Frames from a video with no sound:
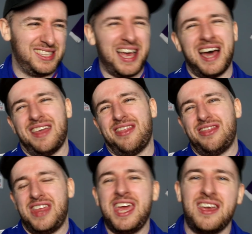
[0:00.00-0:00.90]
That
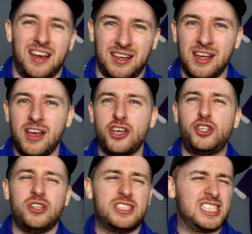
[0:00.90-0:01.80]
there
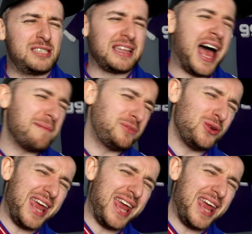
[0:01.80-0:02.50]
should slap down